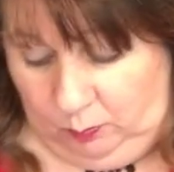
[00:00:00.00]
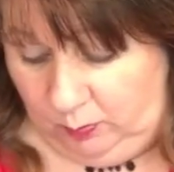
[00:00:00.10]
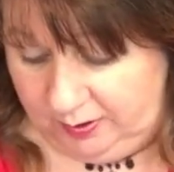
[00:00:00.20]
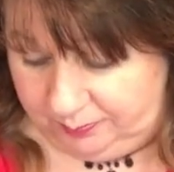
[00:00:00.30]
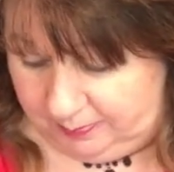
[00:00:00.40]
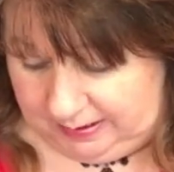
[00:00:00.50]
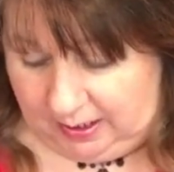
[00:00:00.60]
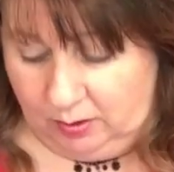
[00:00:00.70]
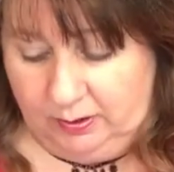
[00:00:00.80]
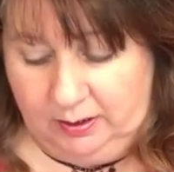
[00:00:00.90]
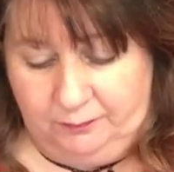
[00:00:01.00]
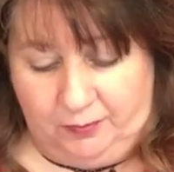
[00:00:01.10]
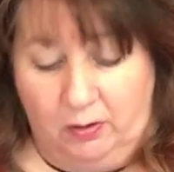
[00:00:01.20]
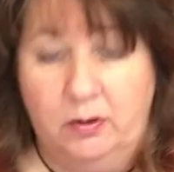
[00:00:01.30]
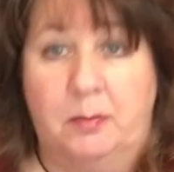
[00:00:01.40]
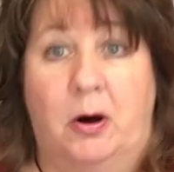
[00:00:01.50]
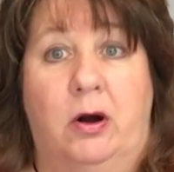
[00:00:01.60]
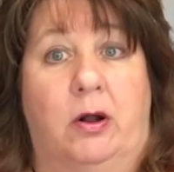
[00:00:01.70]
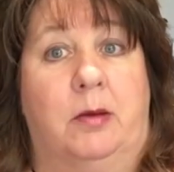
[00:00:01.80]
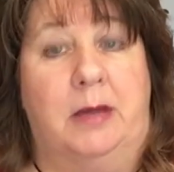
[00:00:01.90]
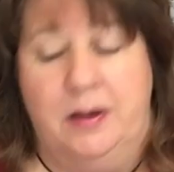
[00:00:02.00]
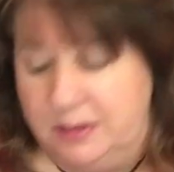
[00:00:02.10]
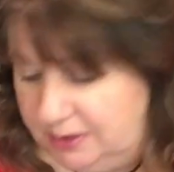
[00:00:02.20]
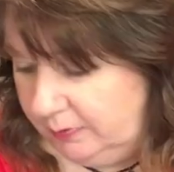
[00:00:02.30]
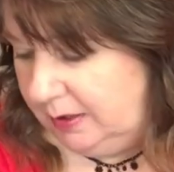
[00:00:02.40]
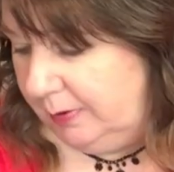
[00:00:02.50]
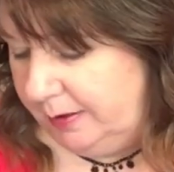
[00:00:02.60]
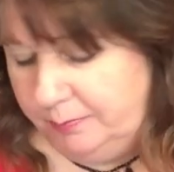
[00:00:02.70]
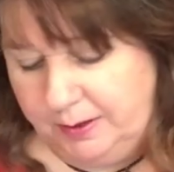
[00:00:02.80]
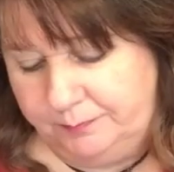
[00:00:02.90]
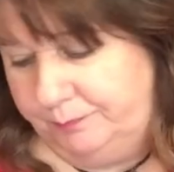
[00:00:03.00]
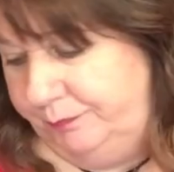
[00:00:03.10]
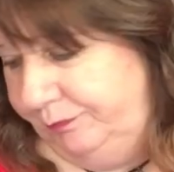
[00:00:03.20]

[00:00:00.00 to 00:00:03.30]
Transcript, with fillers: with me. I don't need it falling apart on me. So anyway, but